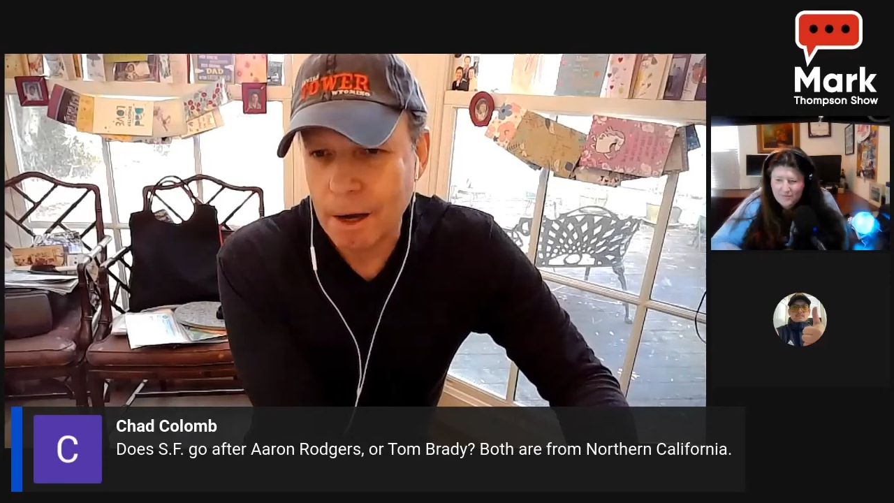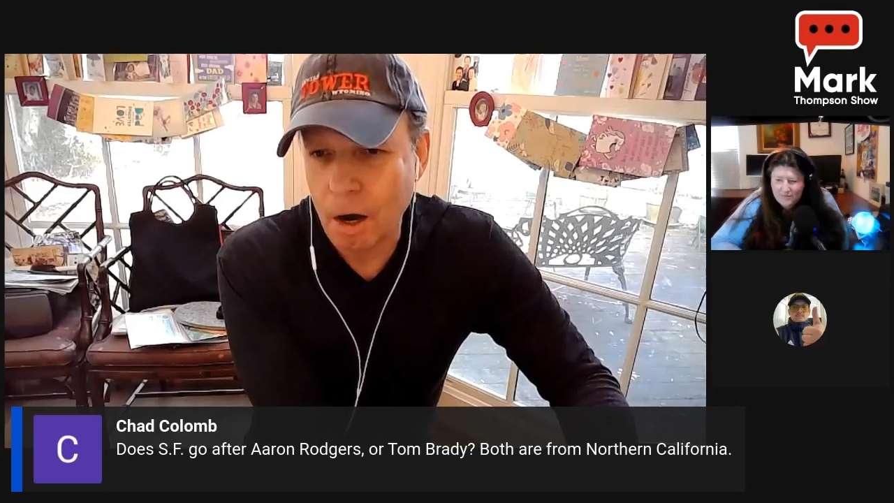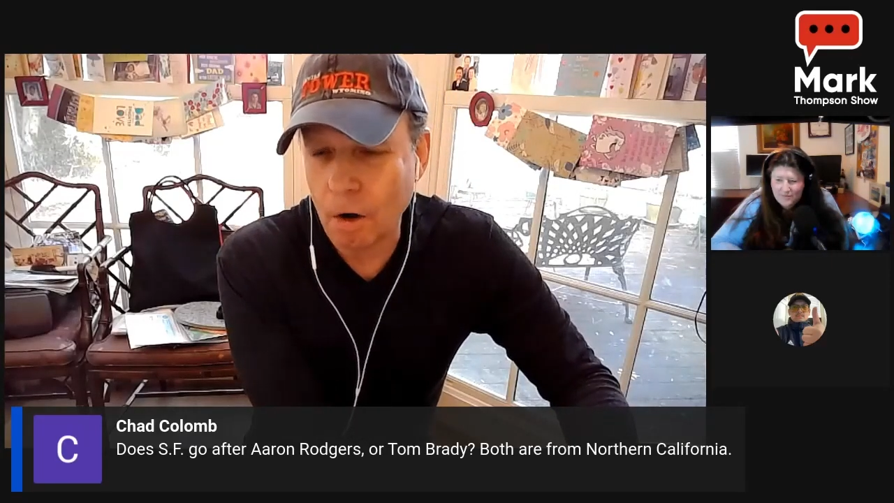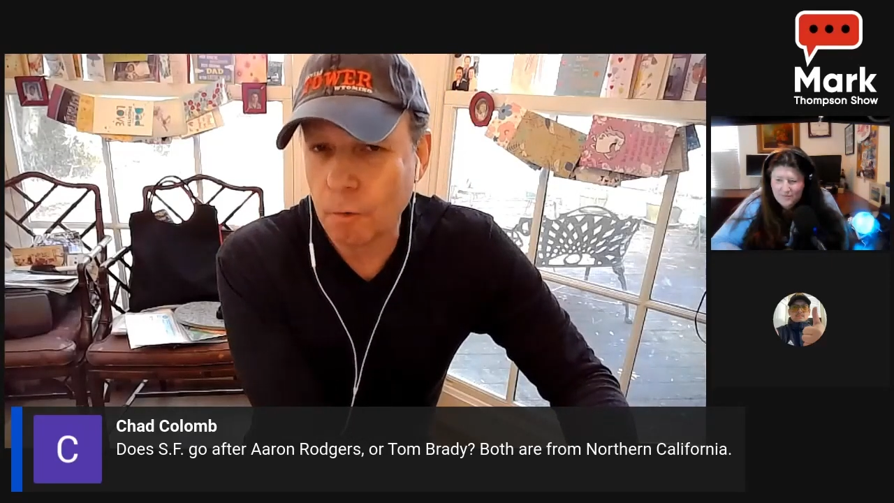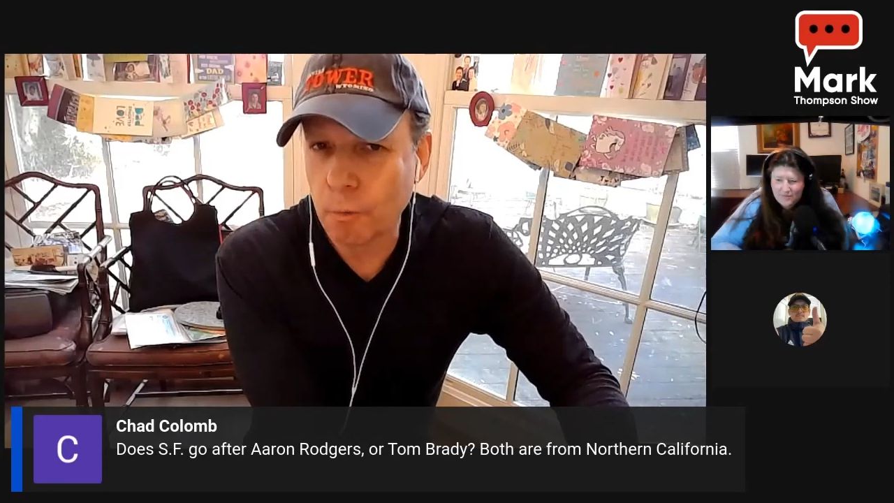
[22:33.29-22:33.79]

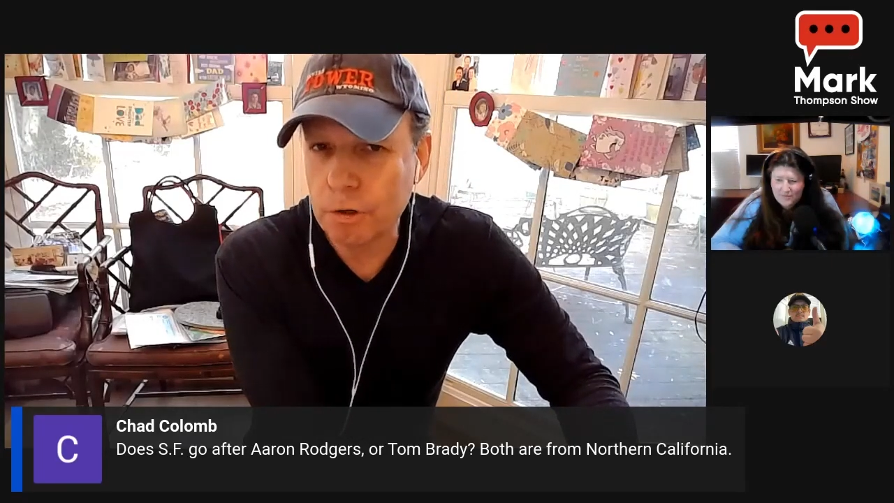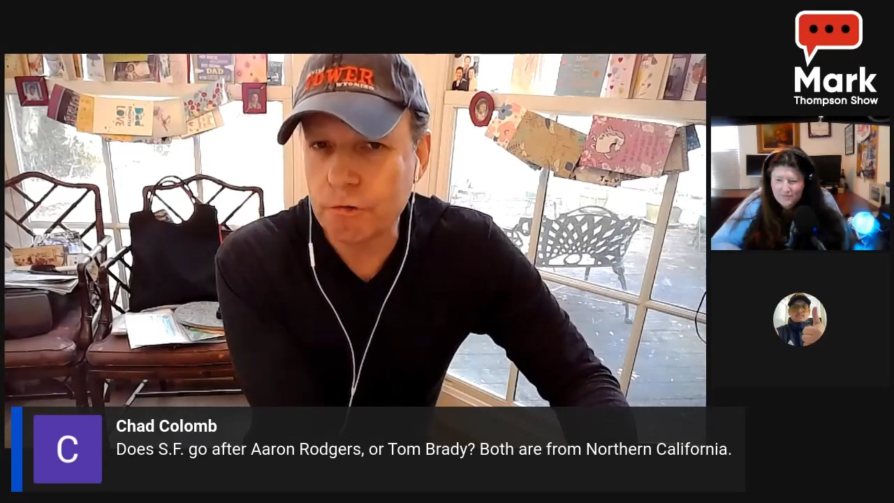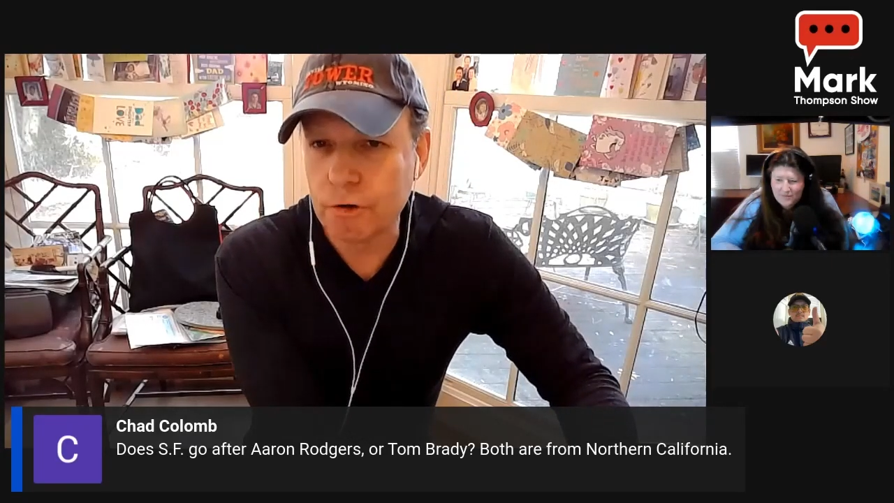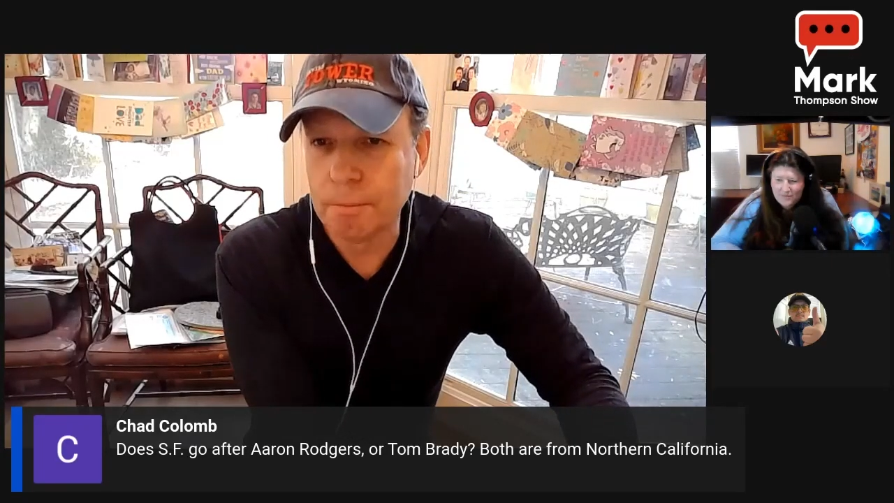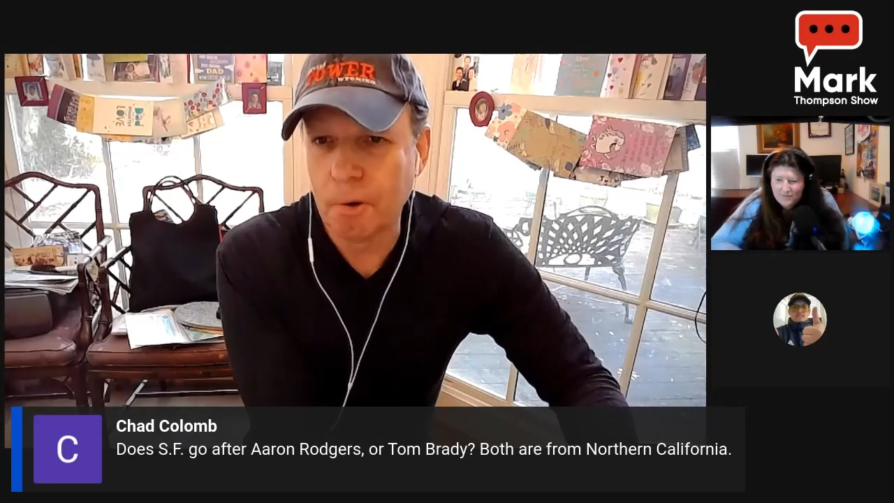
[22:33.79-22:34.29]

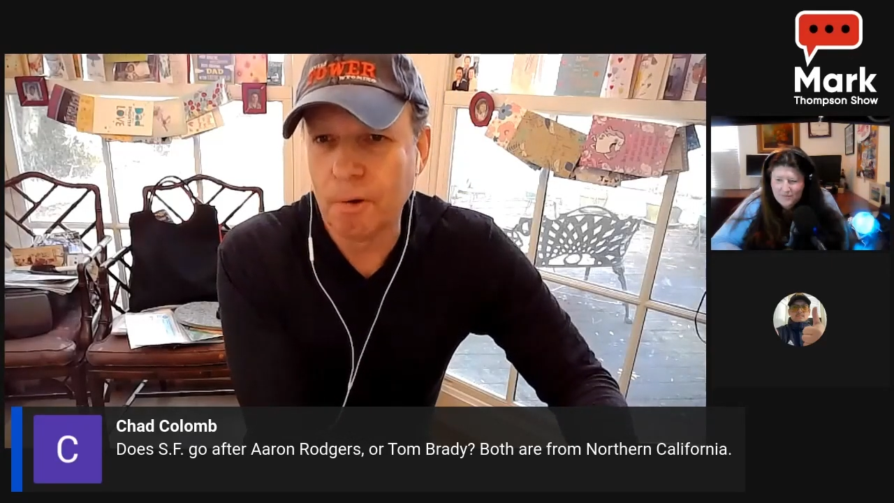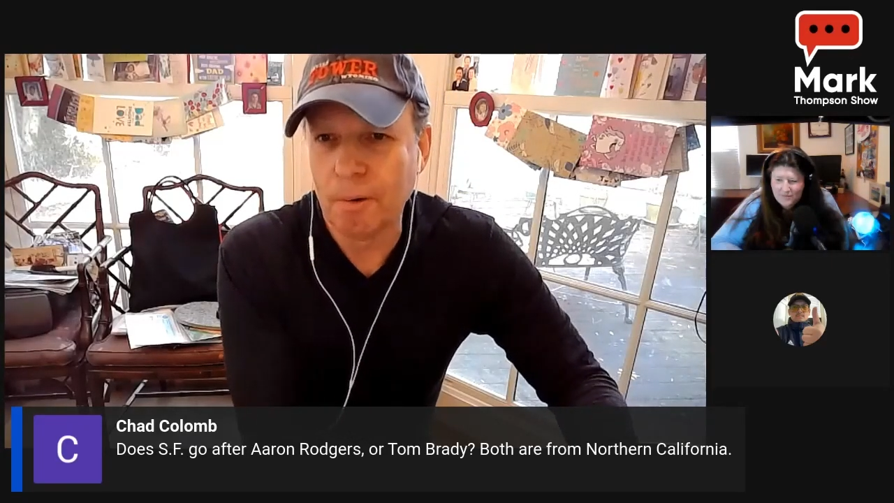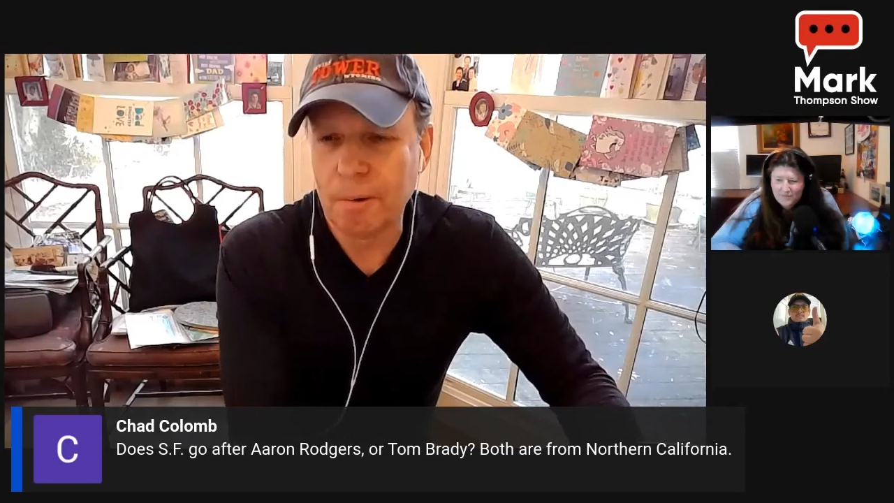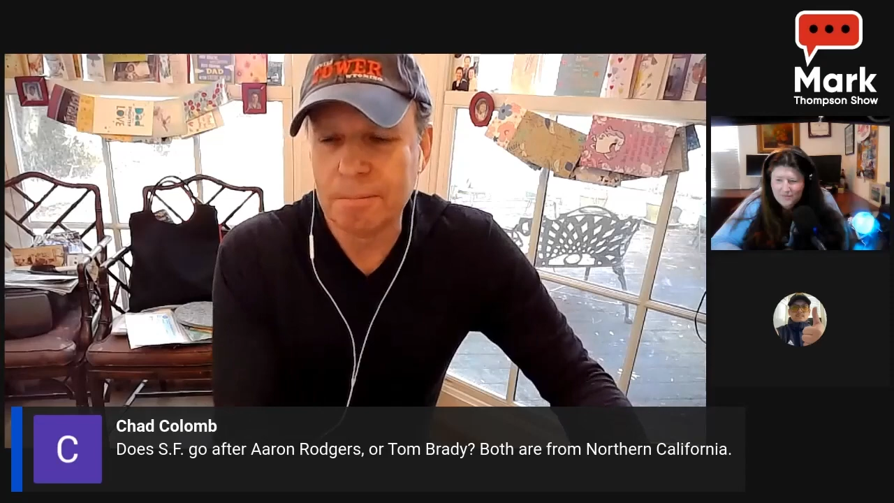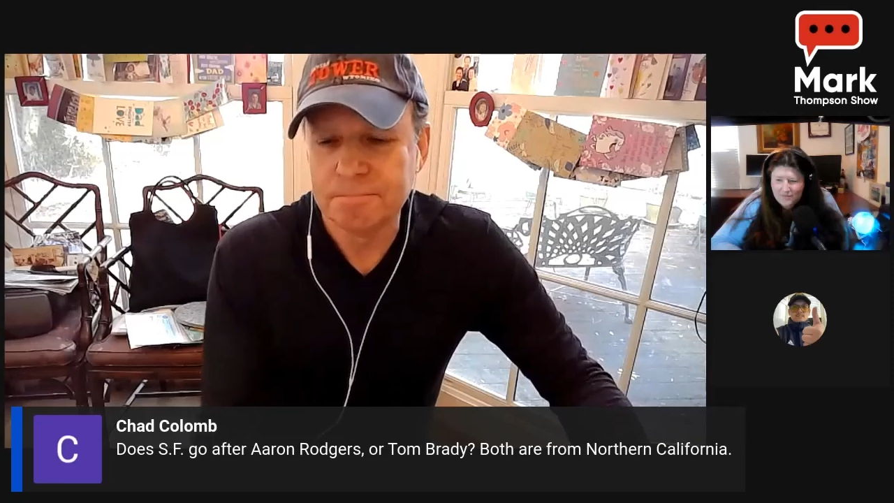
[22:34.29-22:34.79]

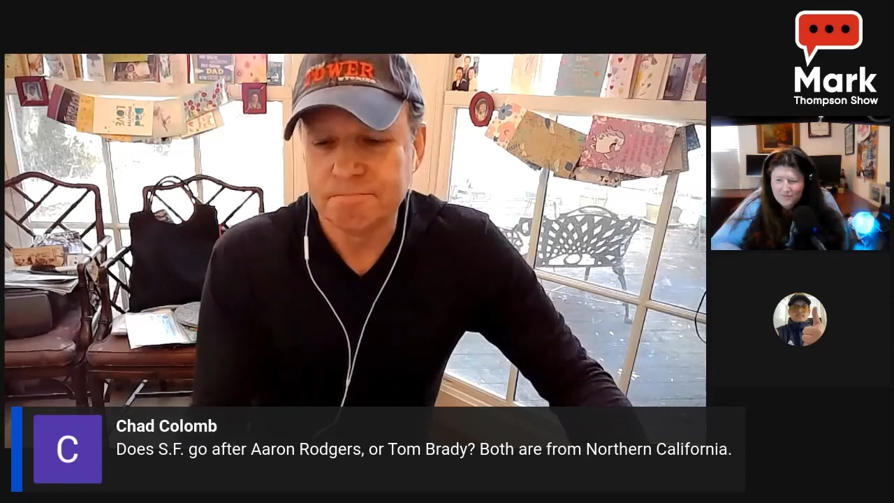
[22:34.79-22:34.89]
unreasonable